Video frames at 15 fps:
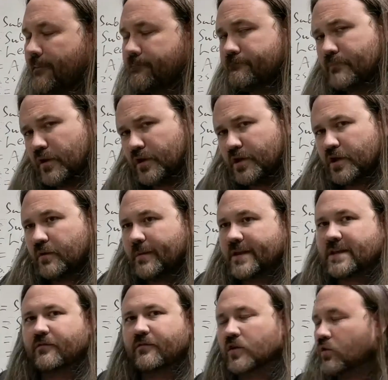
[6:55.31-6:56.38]
A little bit
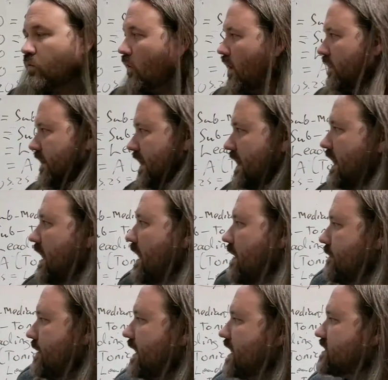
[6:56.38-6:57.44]
different quality
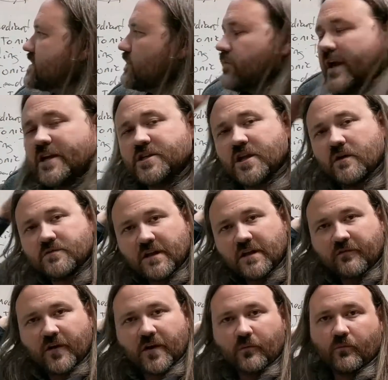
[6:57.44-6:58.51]
because the ratio is
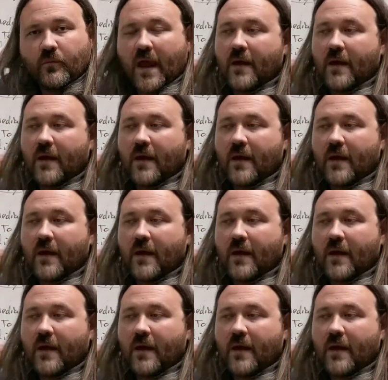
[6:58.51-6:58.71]
different,